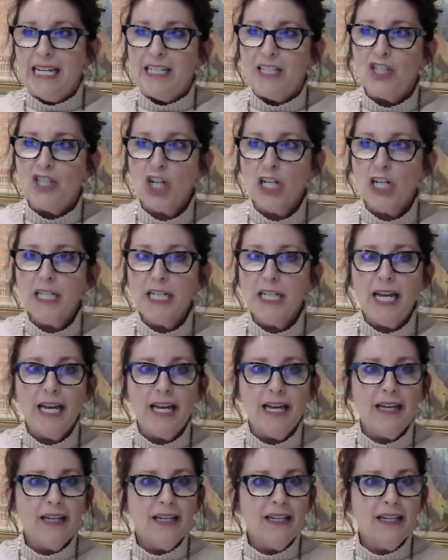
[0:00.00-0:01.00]

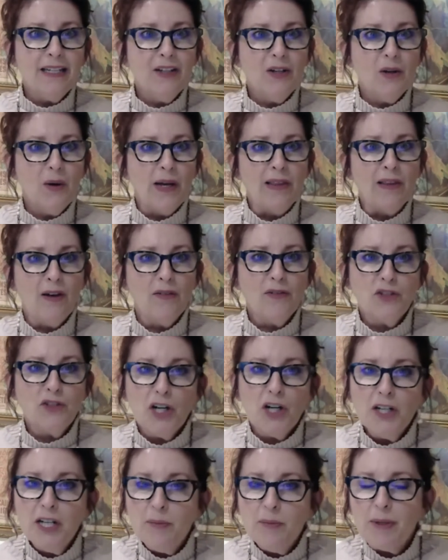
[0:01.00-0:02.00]
Chardonnay. You know, I love
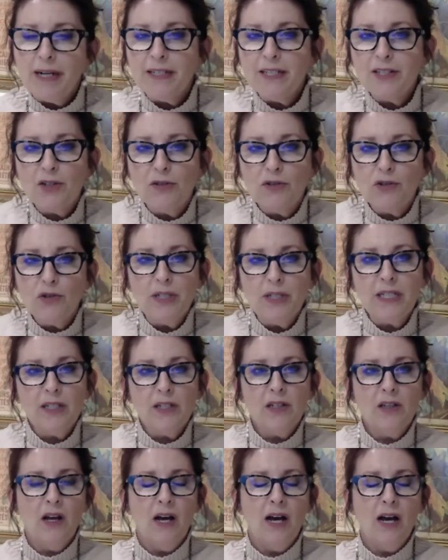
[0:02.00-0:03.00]
Chardonnay, but I just don't drink
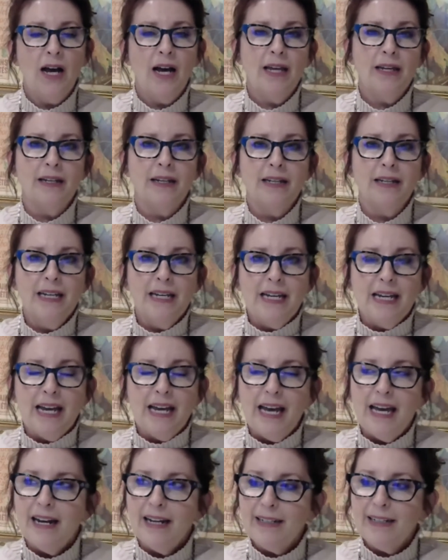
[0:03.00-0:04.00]
it a lot. And
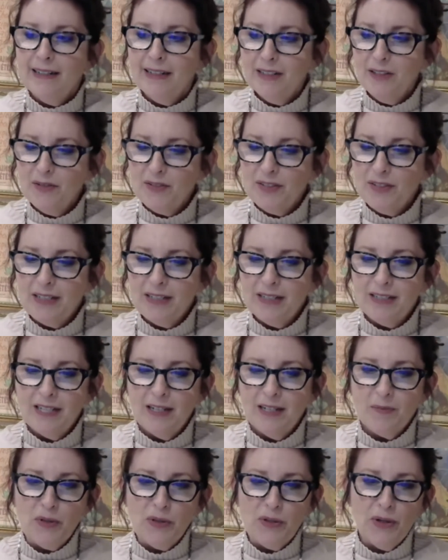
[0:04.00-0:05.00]
and I kind of said to
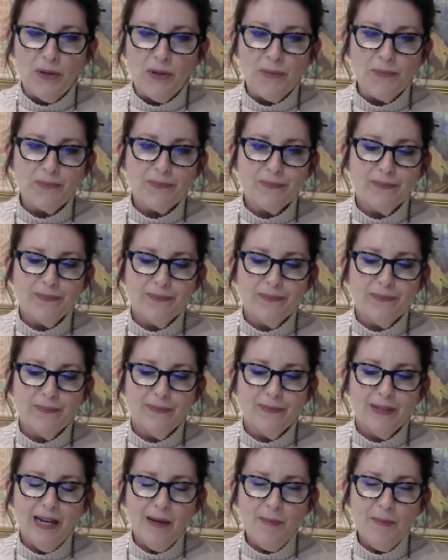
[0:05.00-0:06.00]
Tim, you know,
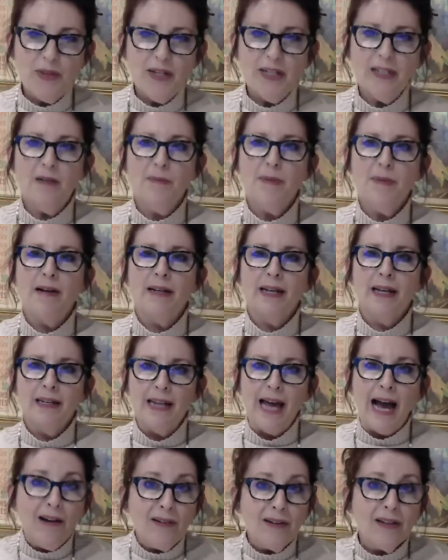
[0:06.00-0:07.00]
I'm thinking about
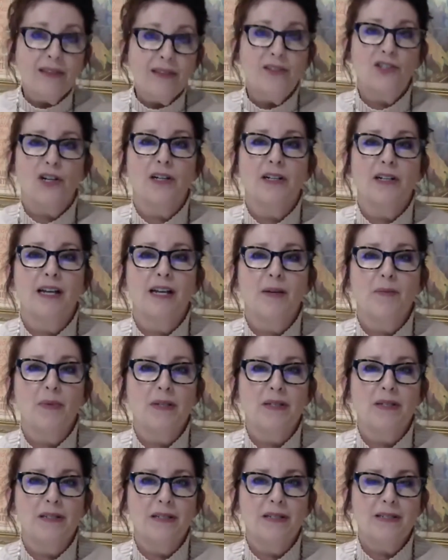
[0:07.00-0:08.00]
getting out of the Chardonnay
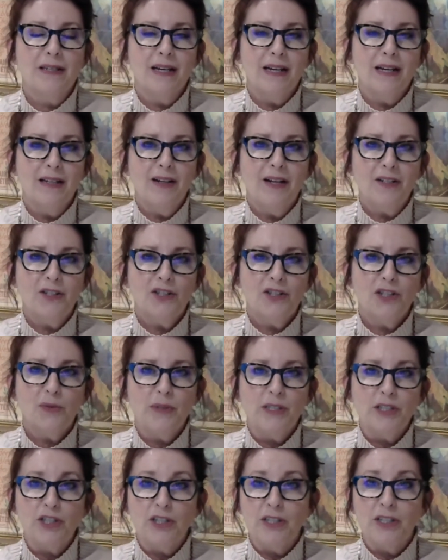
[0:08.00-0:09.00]
business. Not sure
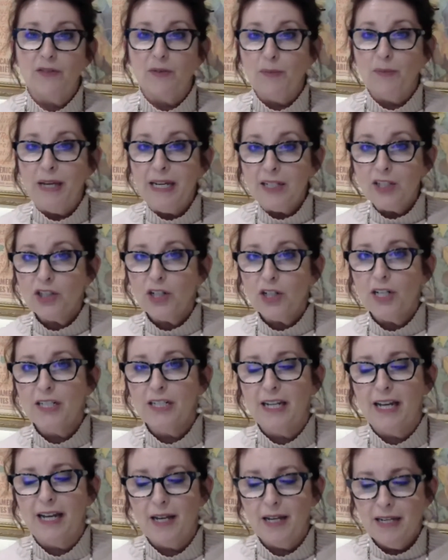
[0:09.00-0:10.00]
we should even make
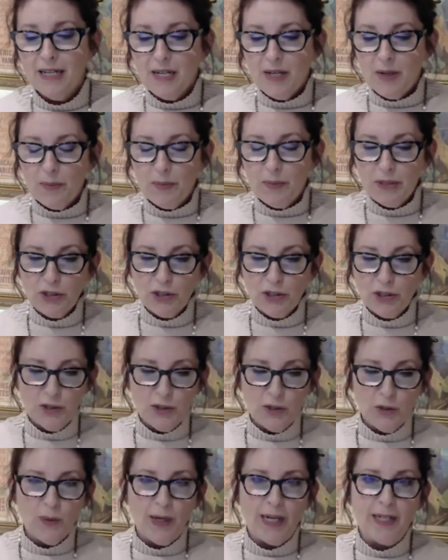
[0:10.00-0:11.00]
Chardonnay, but you're
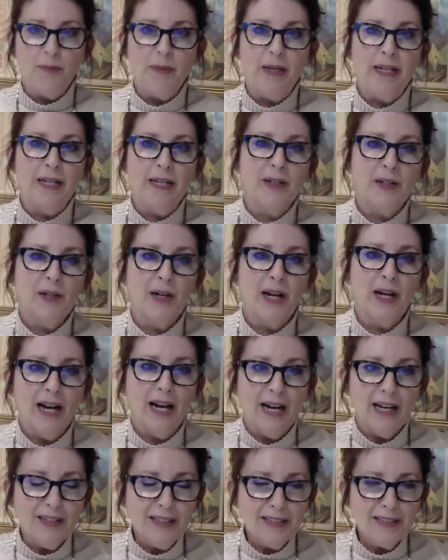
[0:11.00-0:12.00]
a new winemaker.
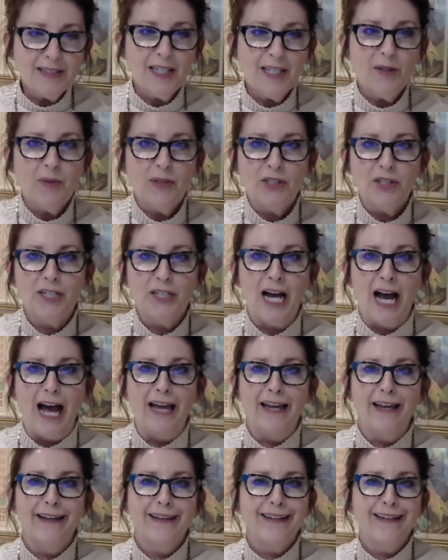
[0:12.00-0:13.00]
Let's see what you got.
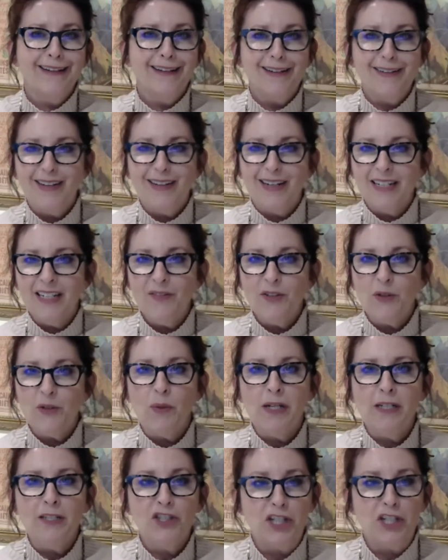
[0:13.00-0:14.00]
You know, I'll give you
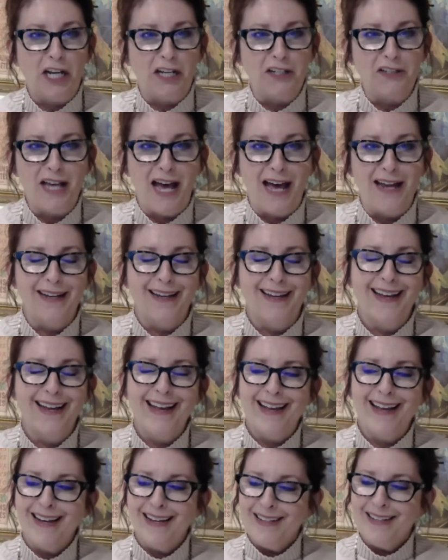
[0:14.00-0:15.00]
one chance at it.
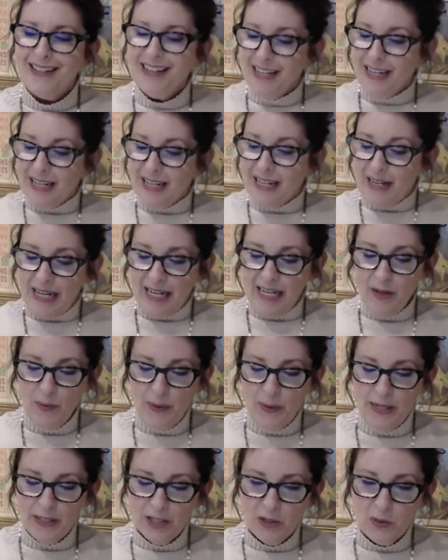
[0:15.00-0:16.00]
And he
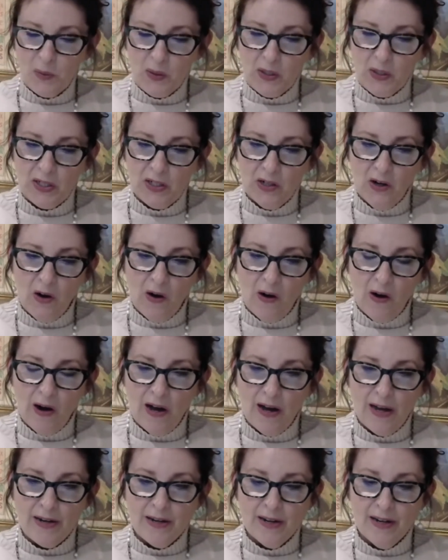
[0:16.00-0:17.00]
went to work
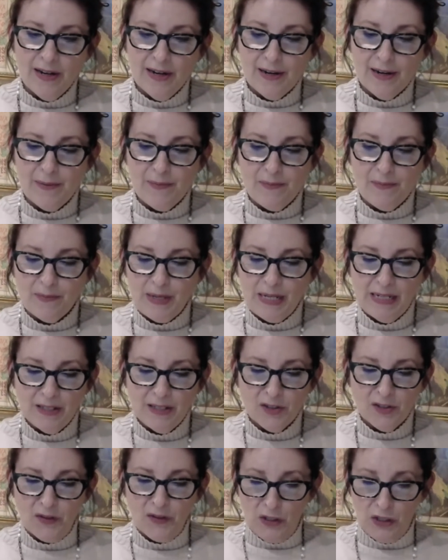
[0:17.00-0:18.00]
on um,
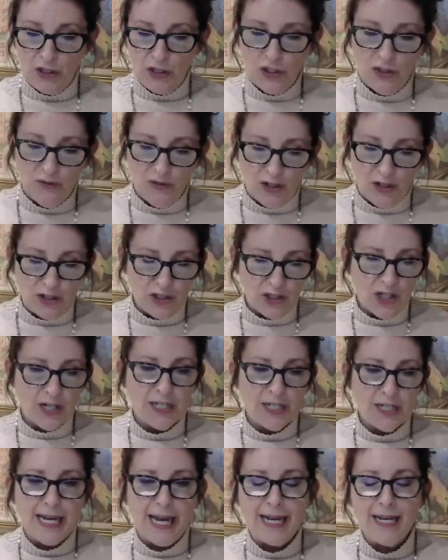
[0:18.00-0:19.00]
his version of our
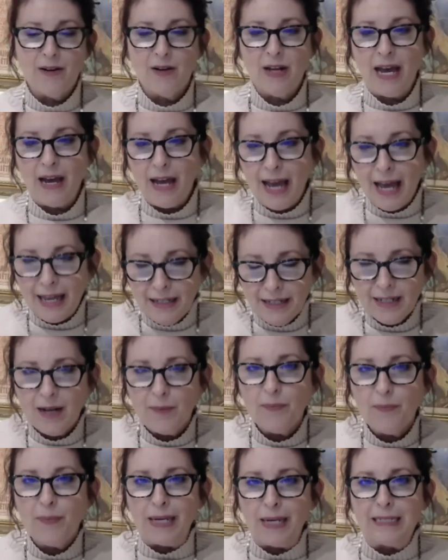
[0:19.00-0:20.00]
Chardonnay and ended
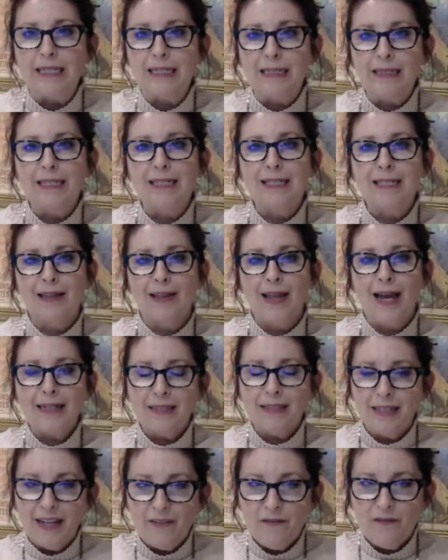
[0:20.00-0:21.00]
up basically
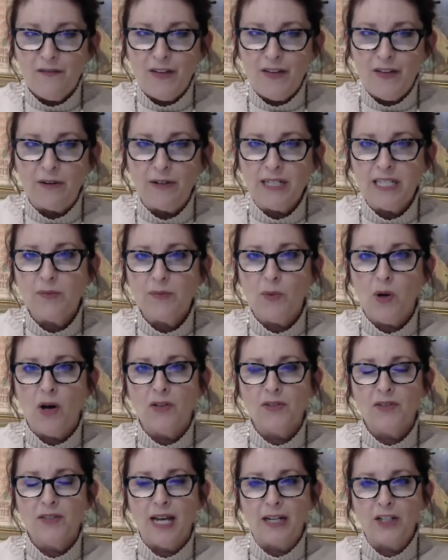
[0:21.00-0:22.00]
selecting a very
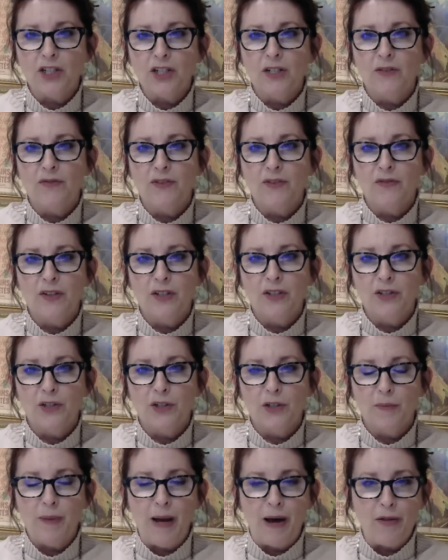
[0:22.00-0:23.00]
small section of the
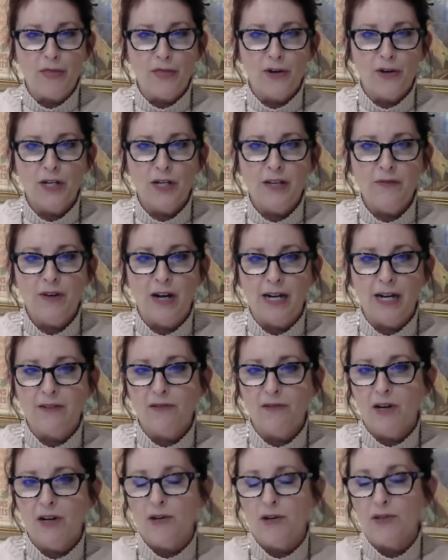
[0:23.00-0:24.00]
vineyard, about 30 vine
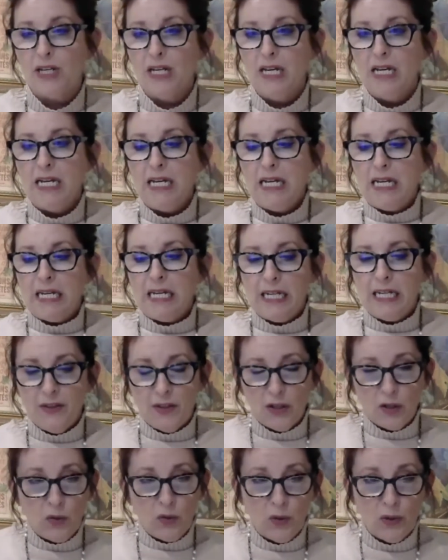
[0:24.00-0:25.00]
rows in
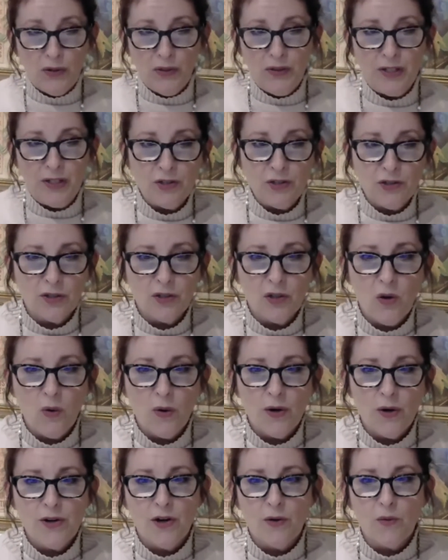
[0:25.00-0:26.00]
the northeastern
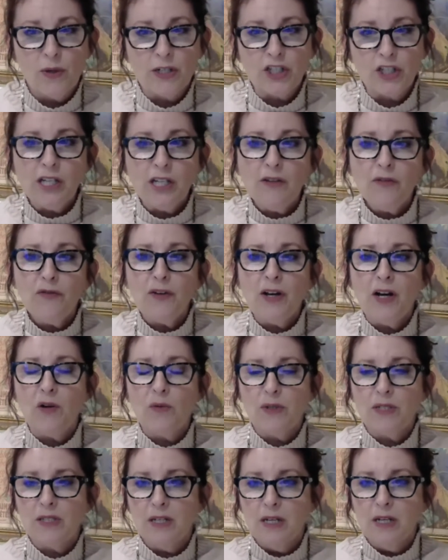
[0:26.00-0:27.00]
corner, which he felt
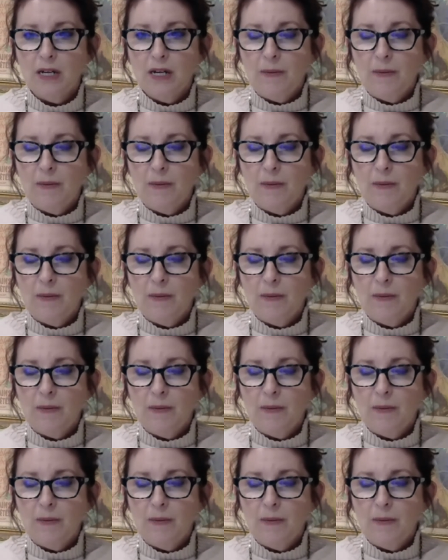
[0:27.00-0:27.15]
was